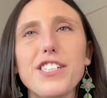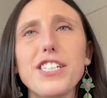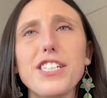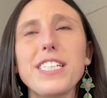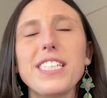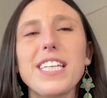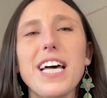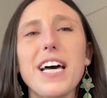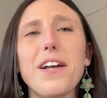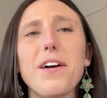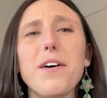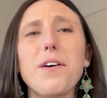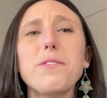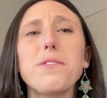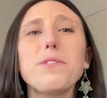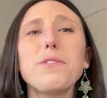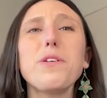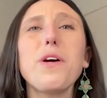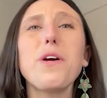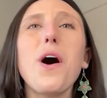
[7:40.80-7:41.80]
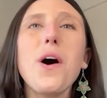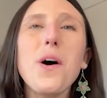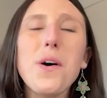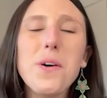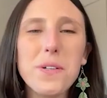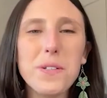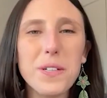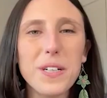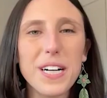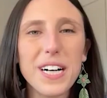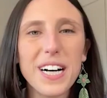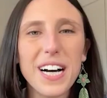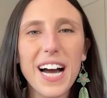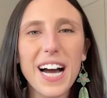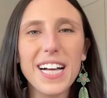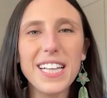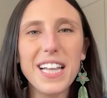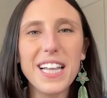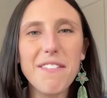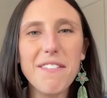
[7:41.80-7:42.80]
said, "Oh no,
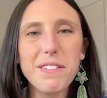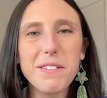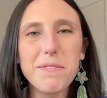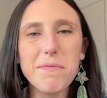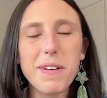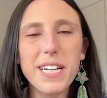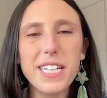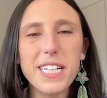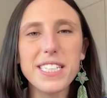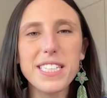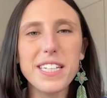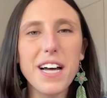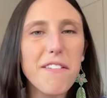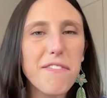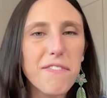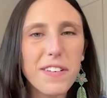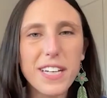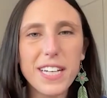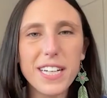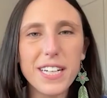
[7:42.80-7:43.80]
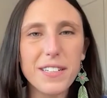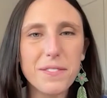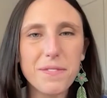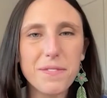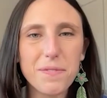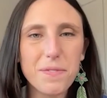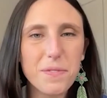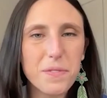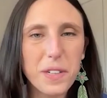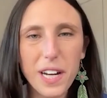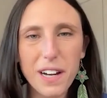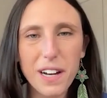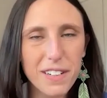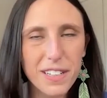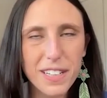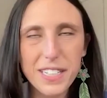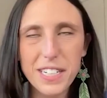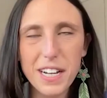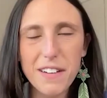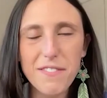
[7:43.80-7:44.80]
I left my stuffy," whatever
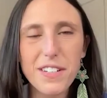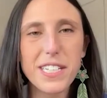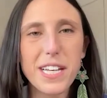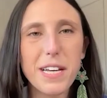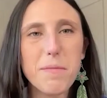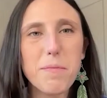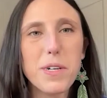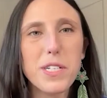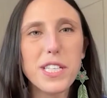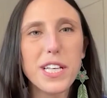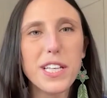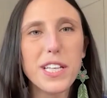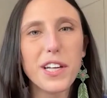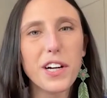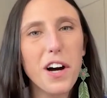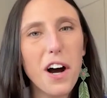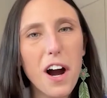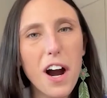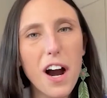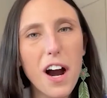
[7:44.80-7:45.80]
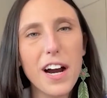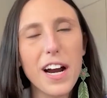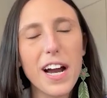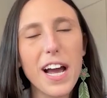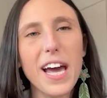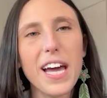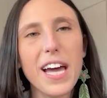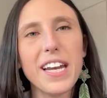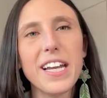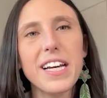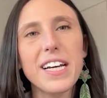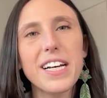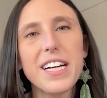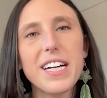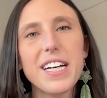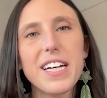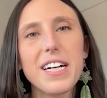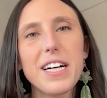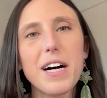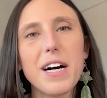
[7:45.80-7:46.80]
the stuffy's name was, in the car. And
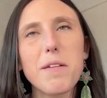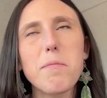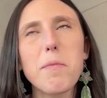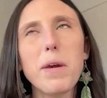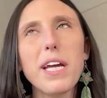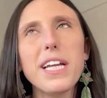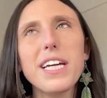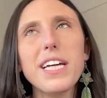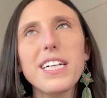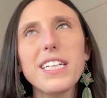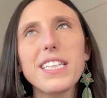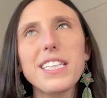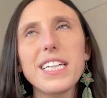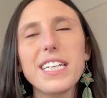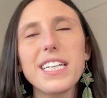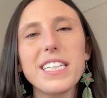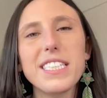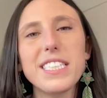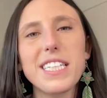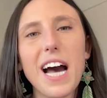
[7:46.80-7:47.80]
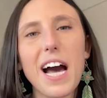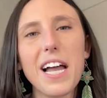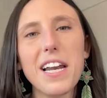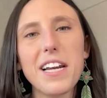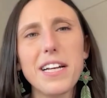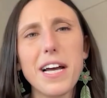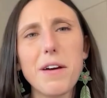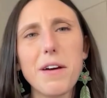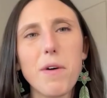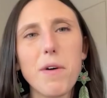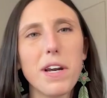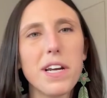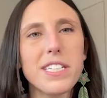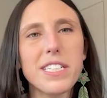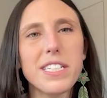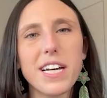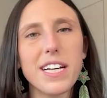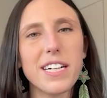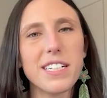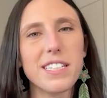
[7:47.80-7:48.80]
immediately the dad and I went
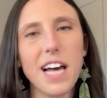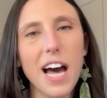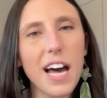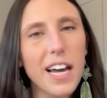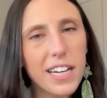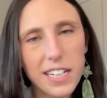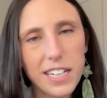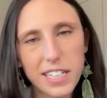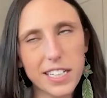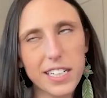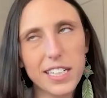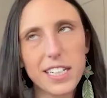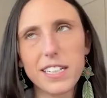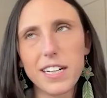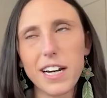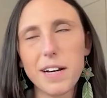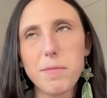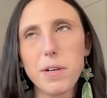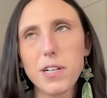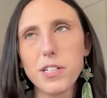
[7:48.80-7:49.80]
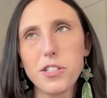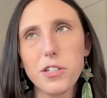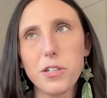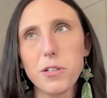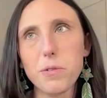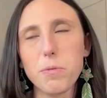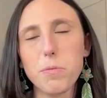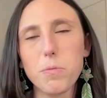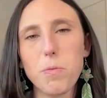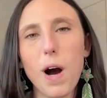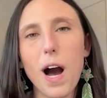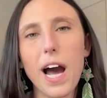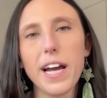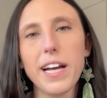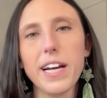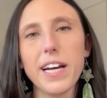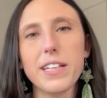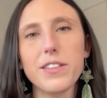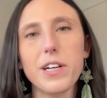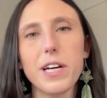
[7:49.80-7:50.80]
into anxiety. I'm not sure
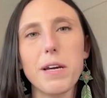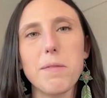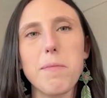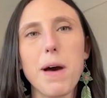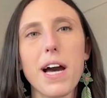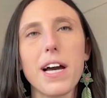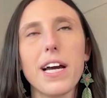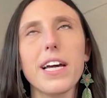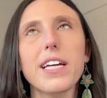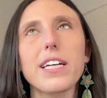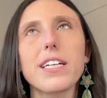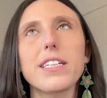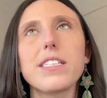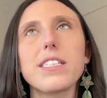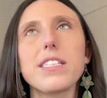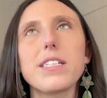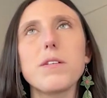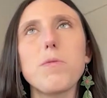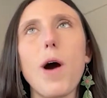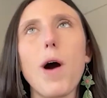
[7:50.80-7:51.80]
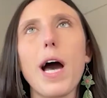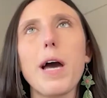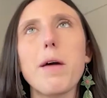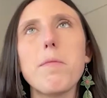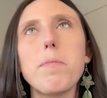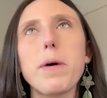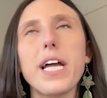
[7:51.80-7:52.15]
why. Looking back, I can see why,